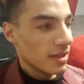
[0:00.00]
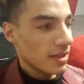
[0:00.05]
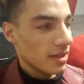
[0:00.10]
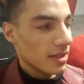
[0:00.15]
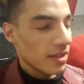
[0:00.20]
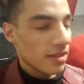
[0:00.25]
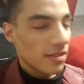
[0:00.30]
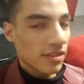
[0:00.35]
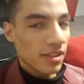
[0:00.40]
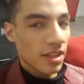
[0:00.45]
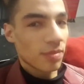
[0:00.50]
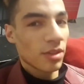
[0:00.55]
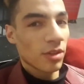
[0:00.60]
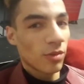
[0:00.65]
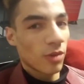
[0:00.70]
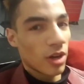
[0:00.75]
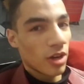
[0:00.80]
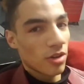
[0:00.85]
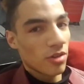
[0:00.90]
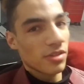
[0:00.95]
Something wrong
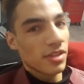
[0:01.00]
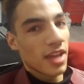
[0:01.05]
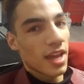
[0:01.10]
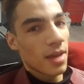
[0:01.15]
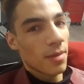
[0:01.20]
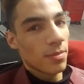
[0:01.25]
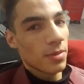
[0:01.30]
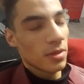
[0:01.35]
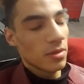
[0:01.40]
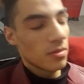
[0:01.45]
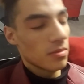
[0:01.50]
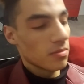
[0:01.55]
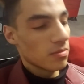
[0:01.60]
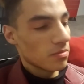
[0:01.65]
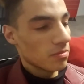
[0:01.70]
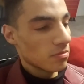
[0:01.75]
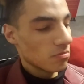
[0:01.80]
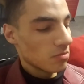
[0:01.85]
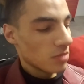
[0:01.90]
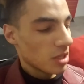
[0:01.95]
goes happen,
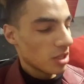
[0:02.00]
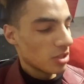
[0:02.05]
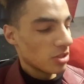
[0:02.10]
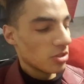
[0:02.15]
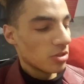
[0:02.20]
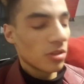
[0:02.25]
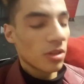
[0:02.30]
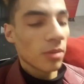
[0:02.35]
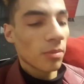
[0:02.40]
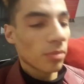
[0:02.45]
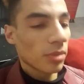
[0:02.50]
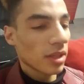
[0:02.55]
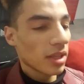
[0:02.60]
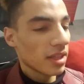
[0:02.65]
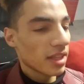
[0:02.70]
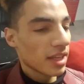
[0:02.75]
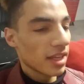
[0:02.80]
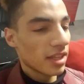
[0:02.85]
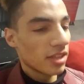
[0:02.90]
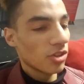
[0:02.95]
completely
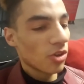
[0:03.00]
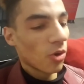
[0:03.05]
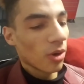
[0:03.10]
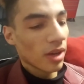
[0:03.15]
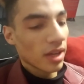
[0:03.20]
ignore it